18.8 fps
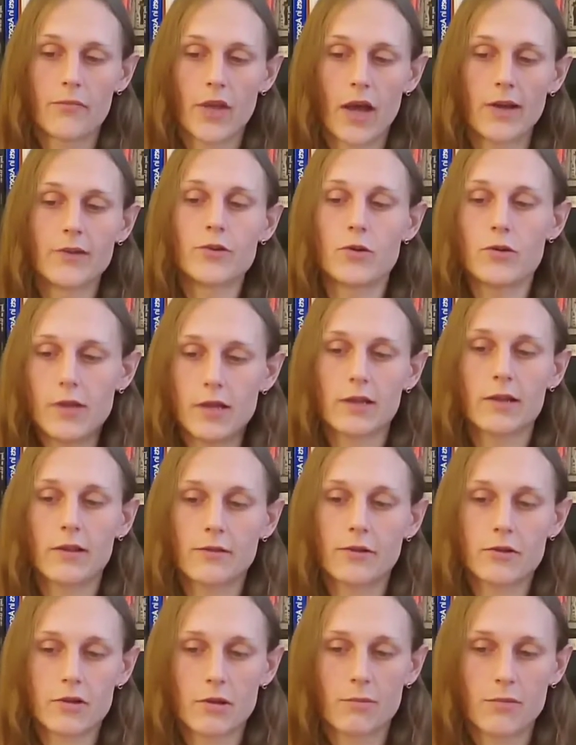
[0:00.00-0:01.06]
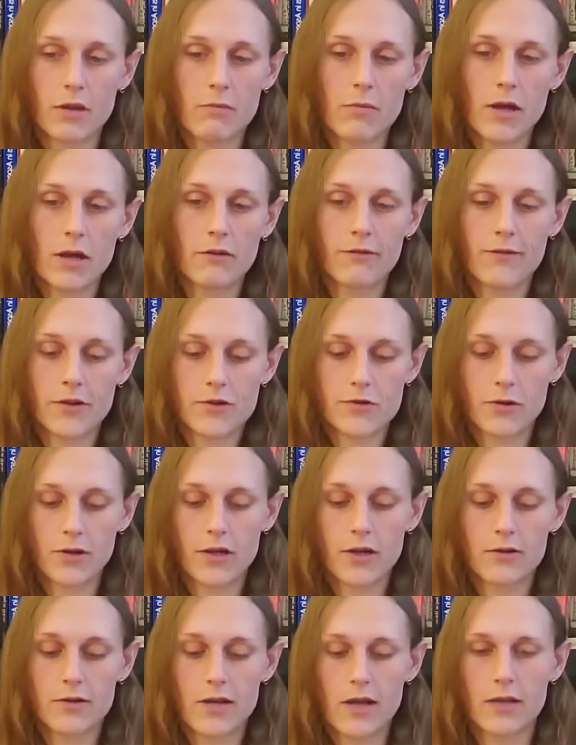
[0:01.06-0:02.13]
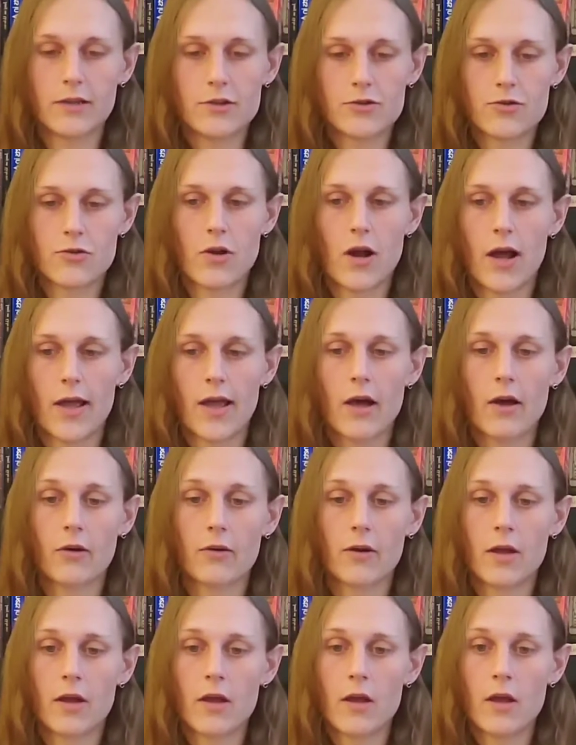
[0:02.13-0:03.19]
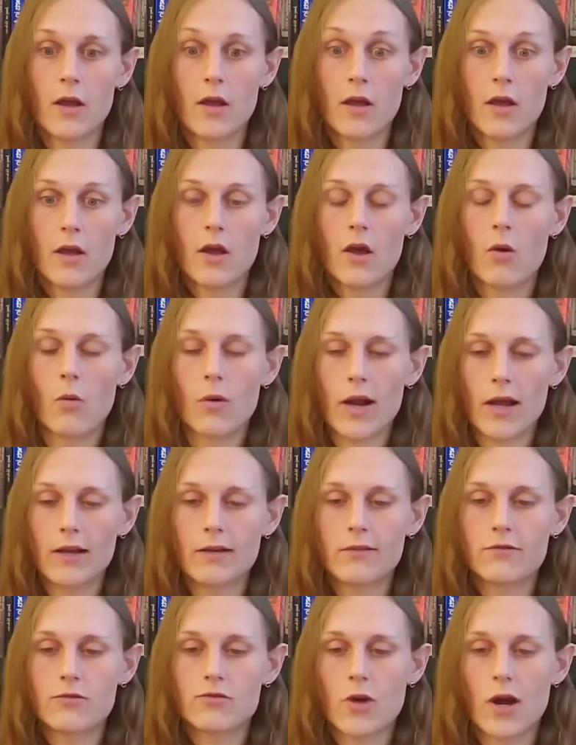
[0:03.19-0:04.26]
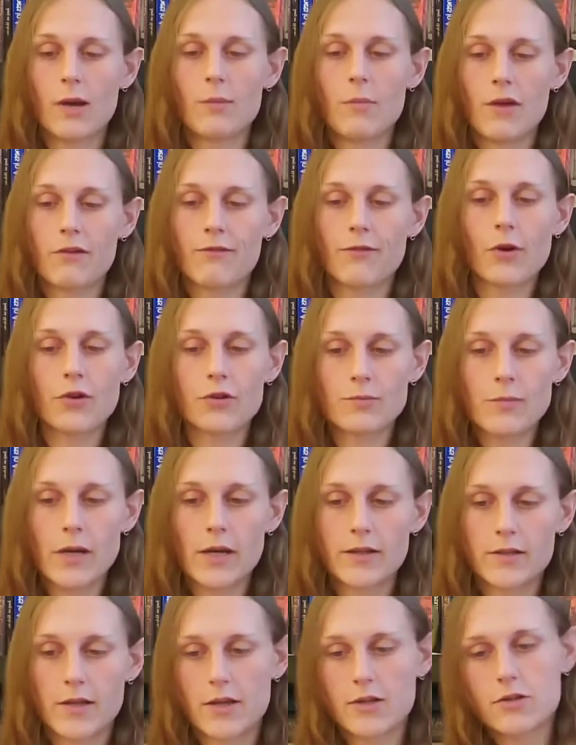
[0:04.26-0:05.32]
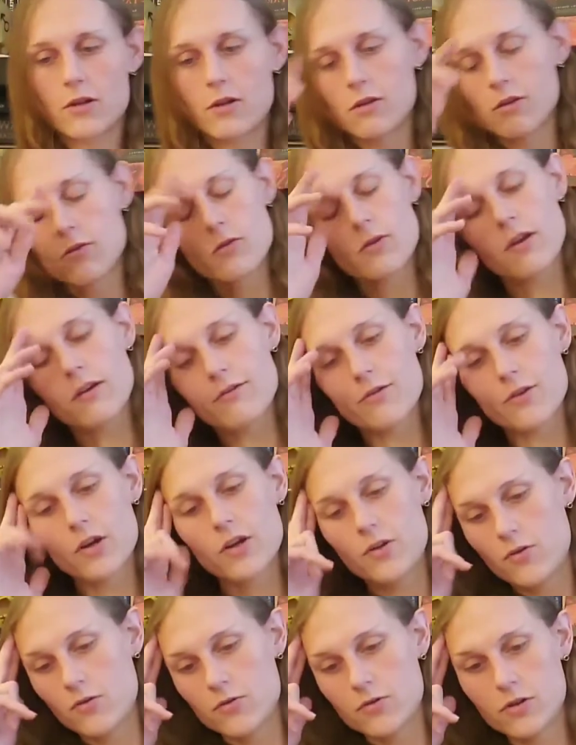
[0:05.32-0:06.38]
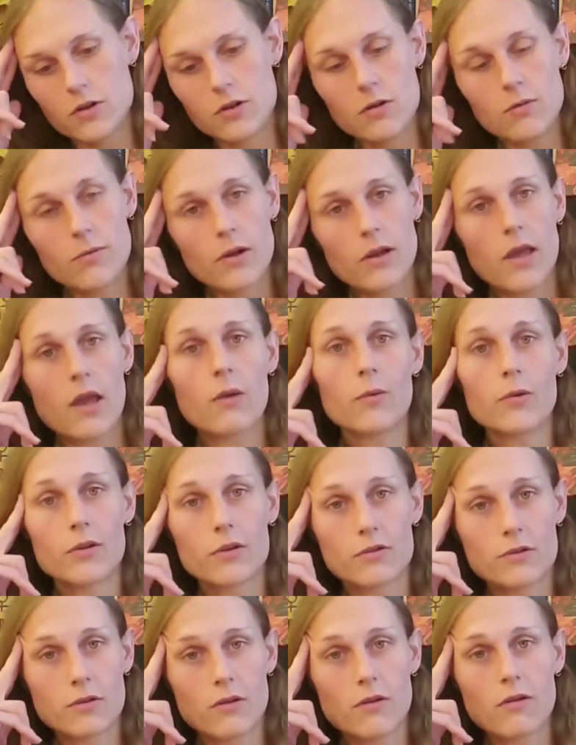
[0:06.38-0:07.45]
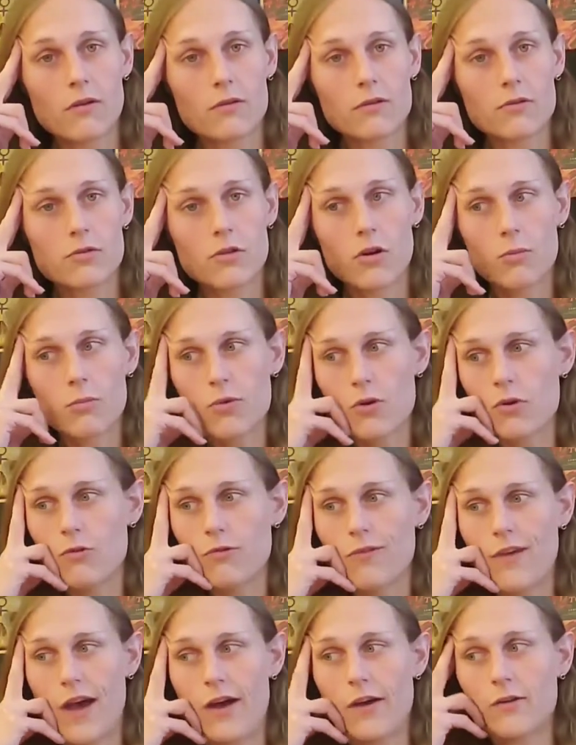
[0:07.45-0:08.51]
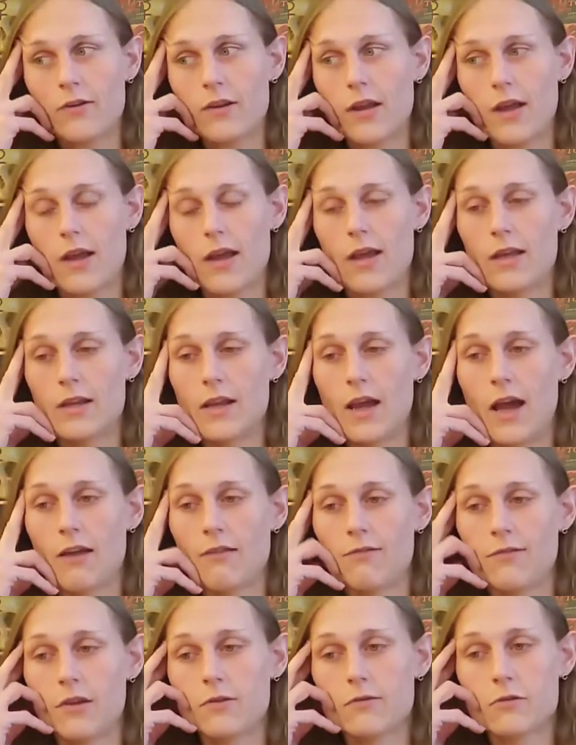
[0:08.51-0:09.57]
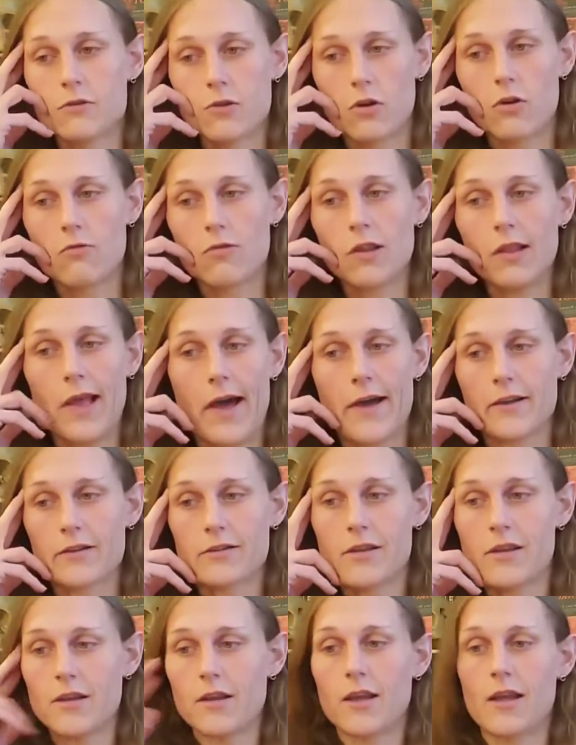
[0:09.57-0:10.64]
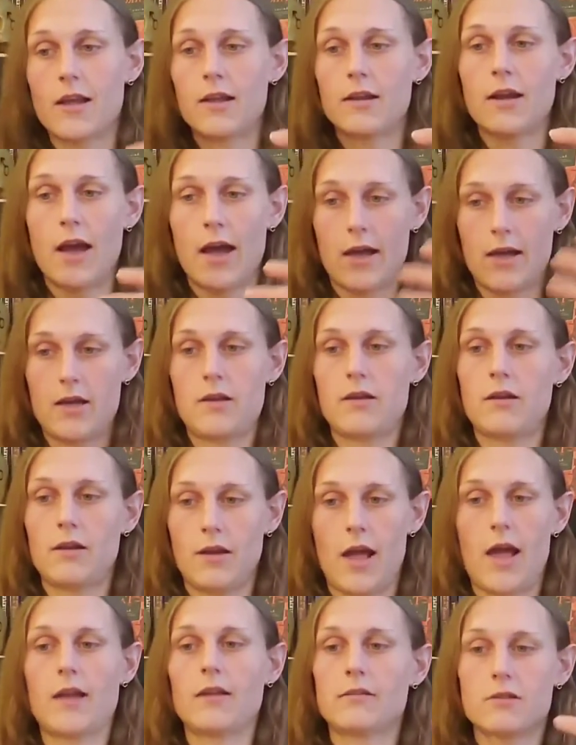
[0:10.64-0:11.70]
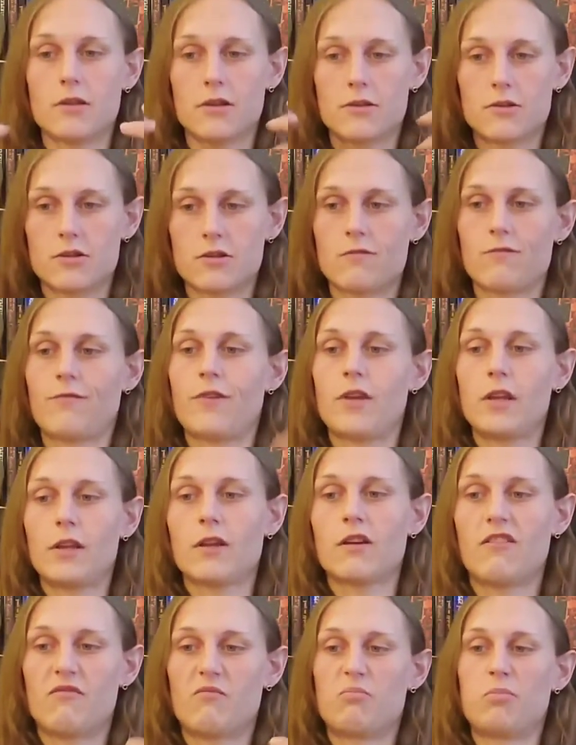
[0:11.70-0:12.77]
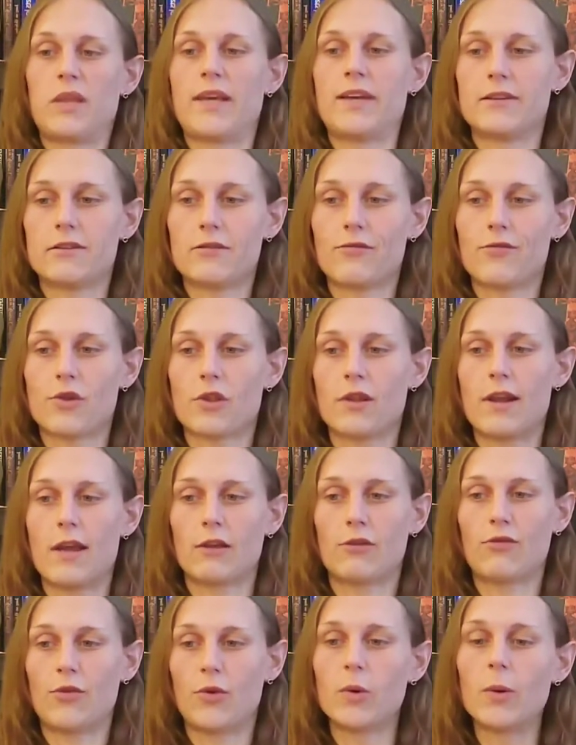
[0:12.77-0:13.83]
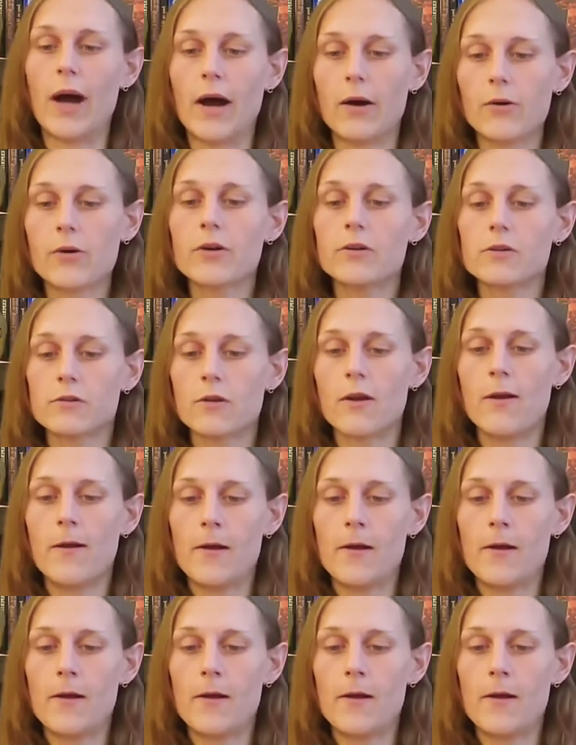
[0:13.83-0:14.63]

I do think that there's something beneficial here to at least try out. When I tried my first meditation through their free YouTube, it was so profound and I felt so relaxing, and I had such a feeling of bliss for the next few hours